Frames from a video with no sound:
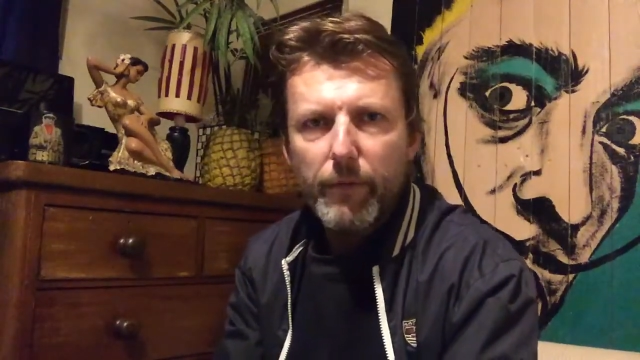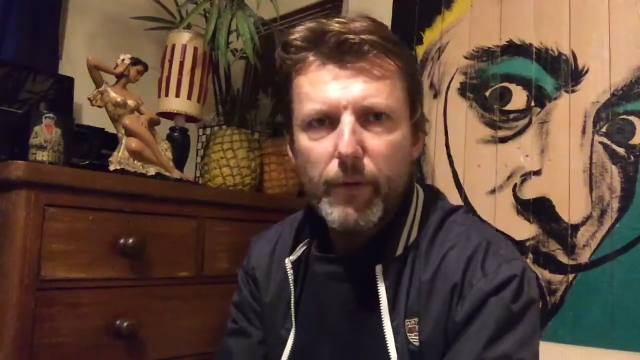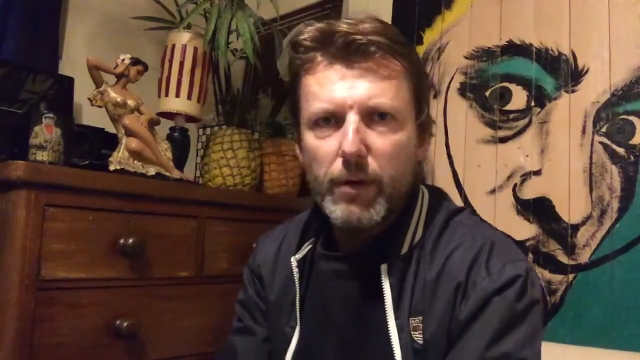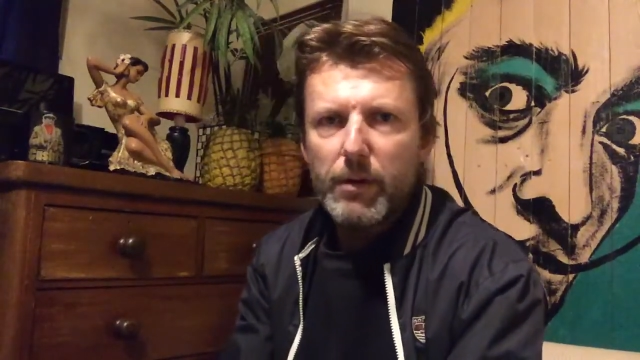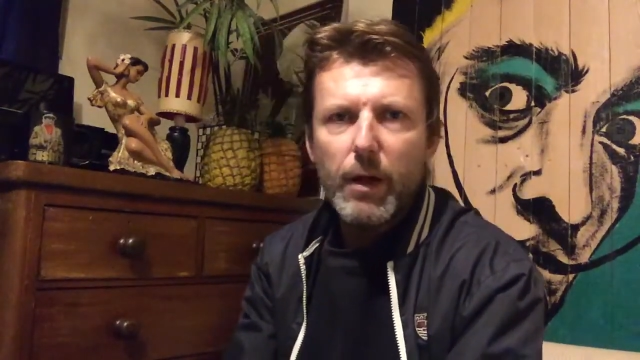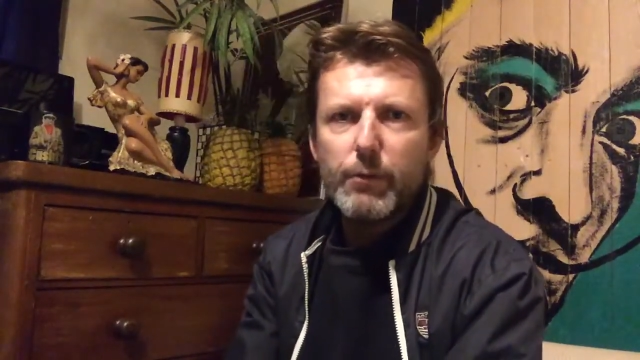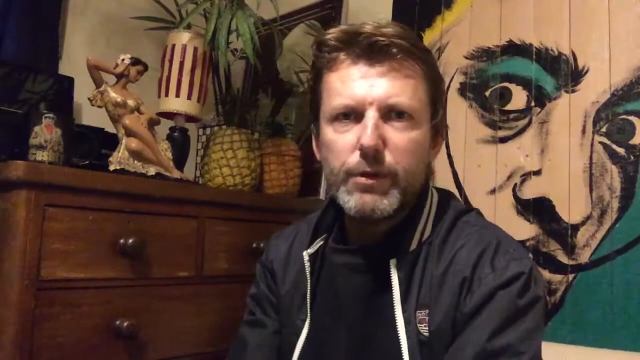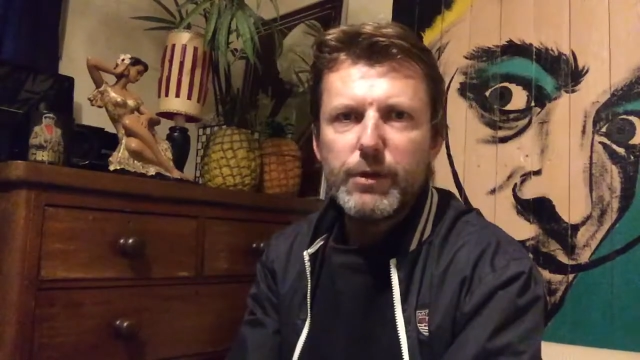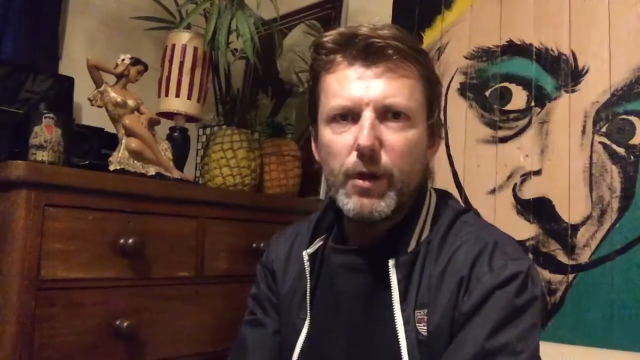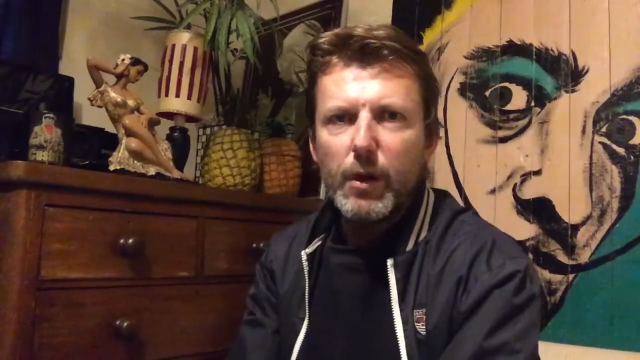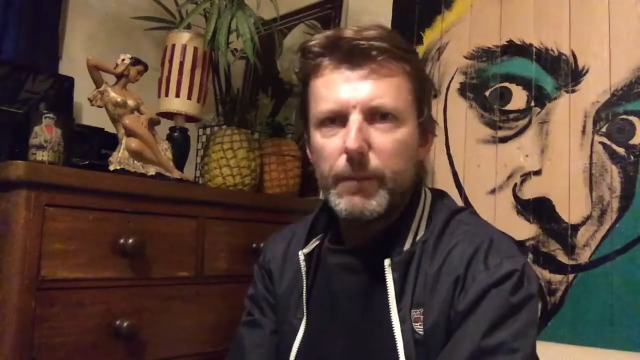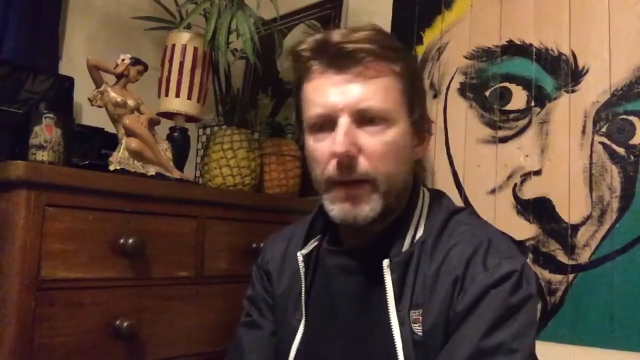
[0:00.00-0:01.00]
got loads of
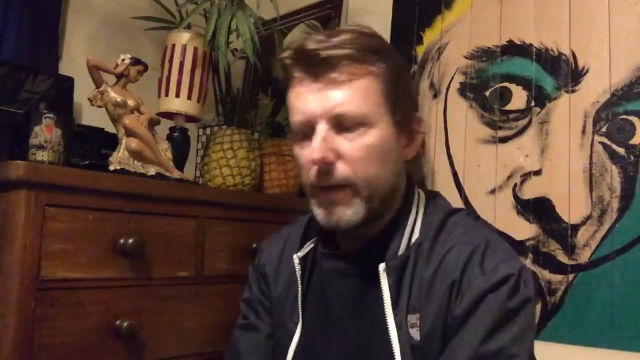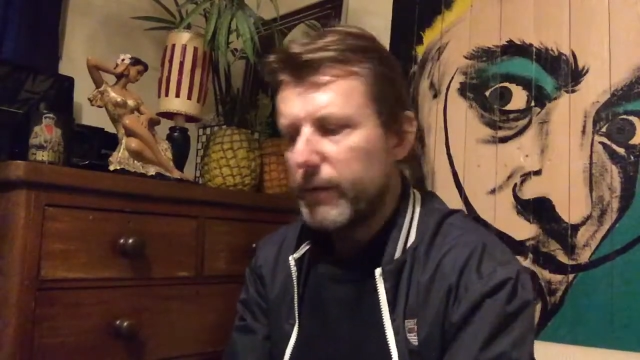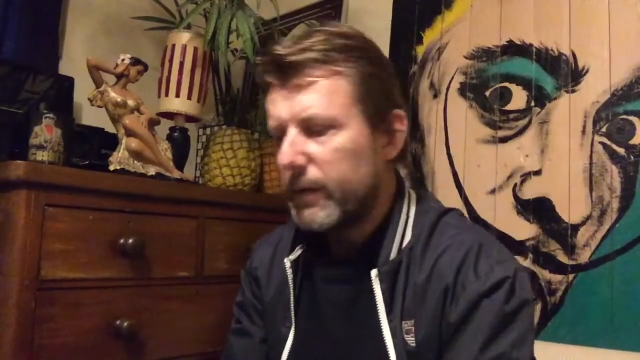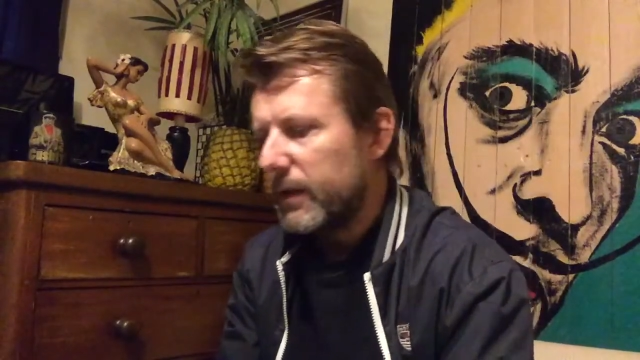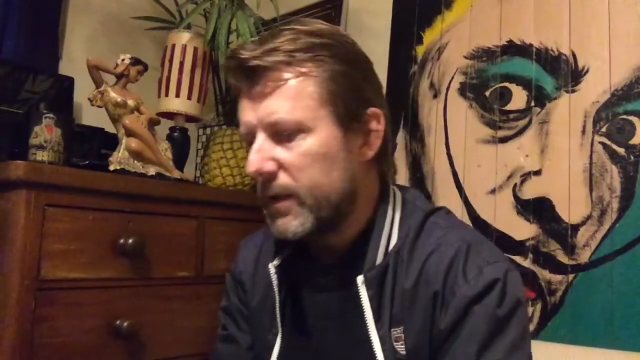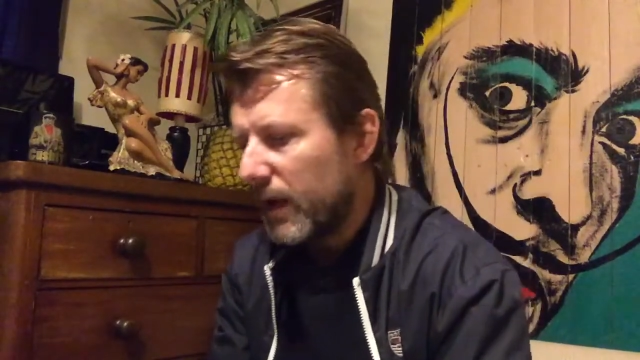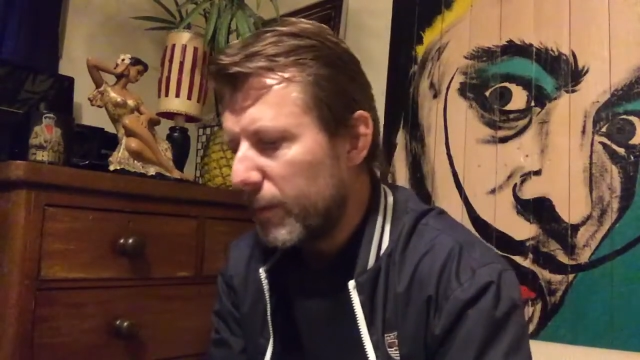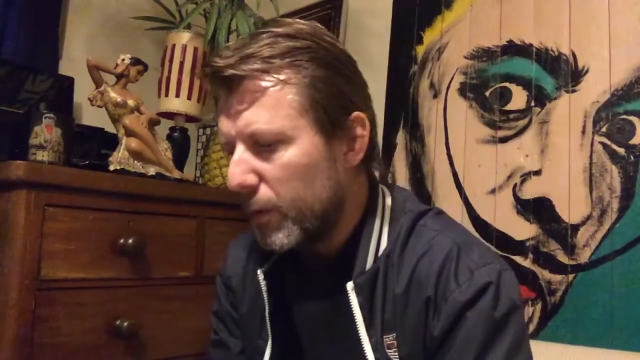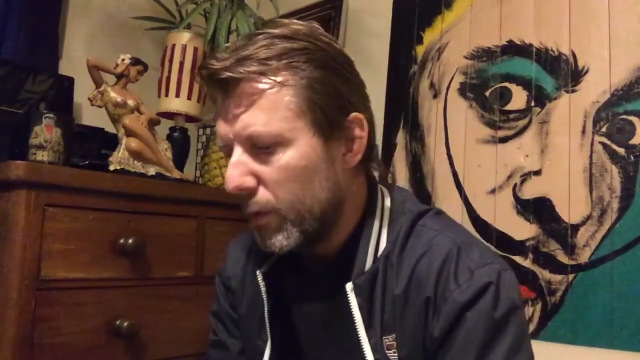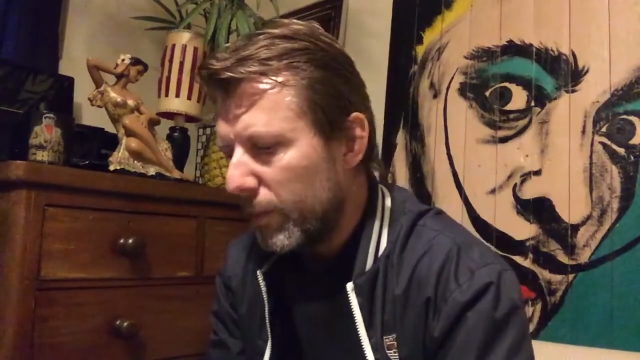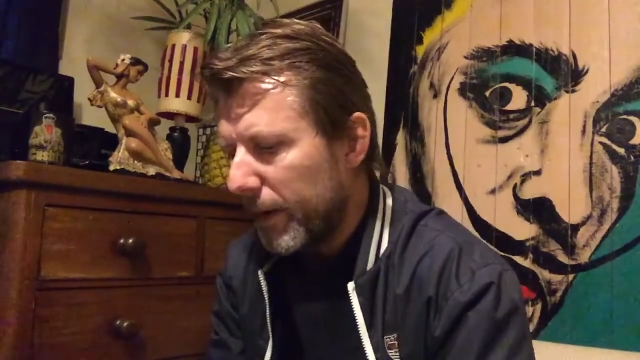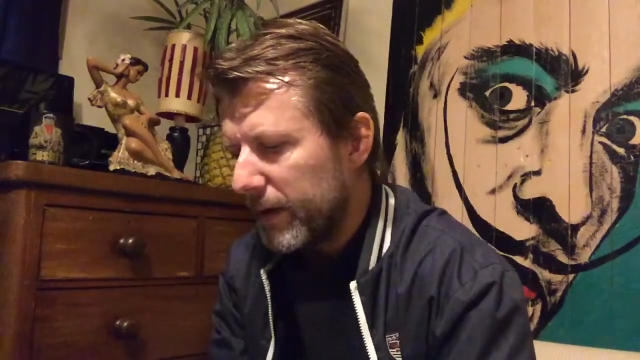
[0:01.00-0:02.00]
time now. Can you tell me
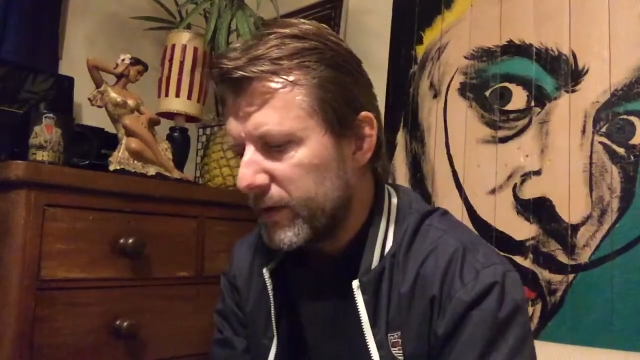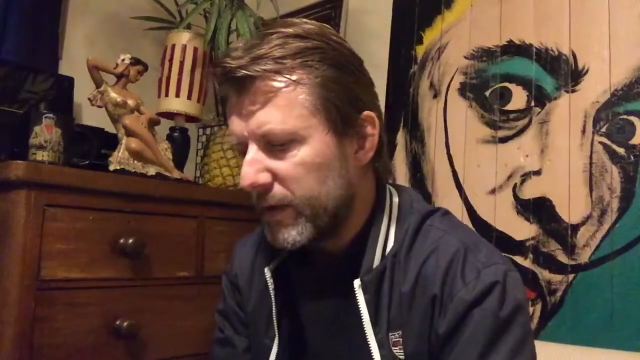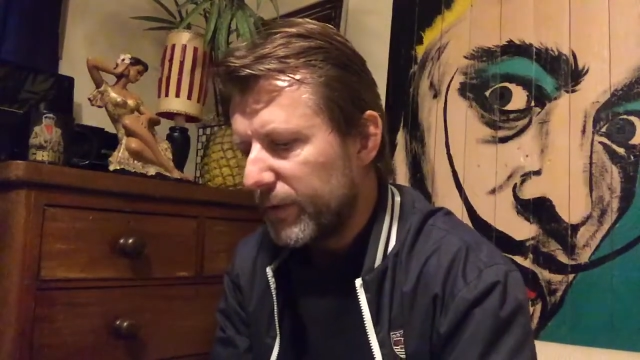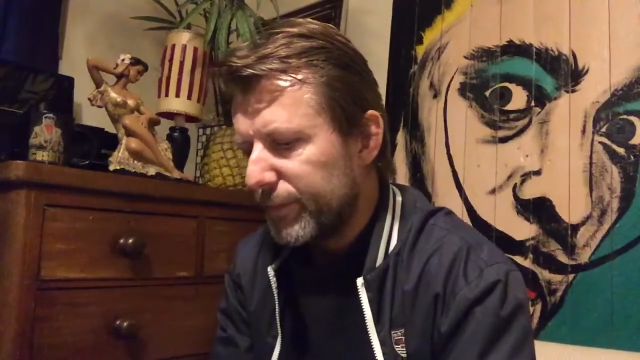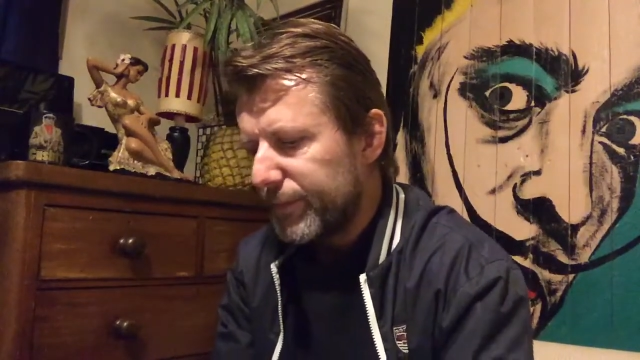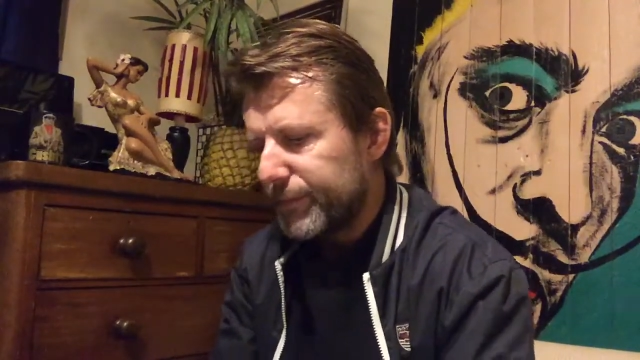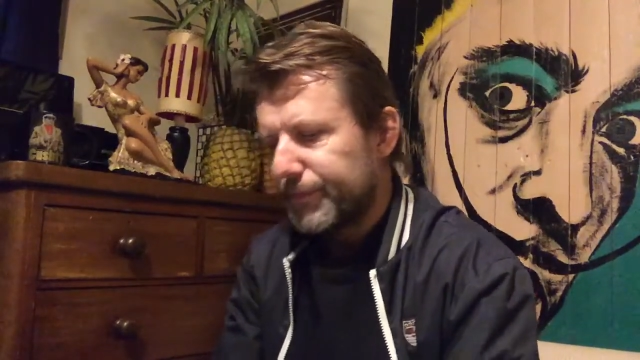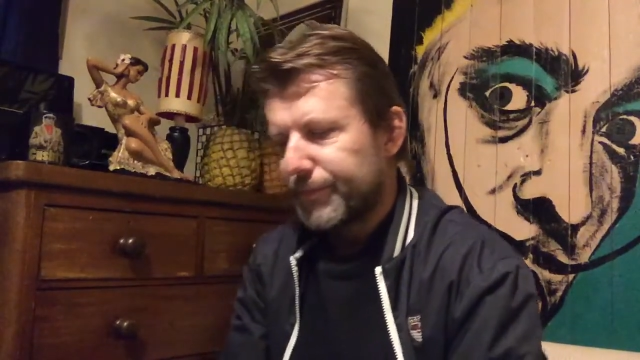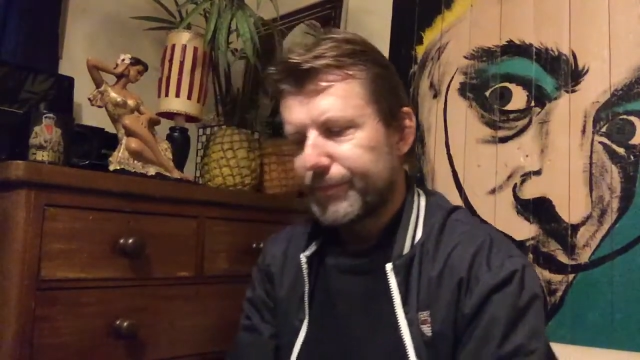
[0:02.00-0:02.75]
all about yourself?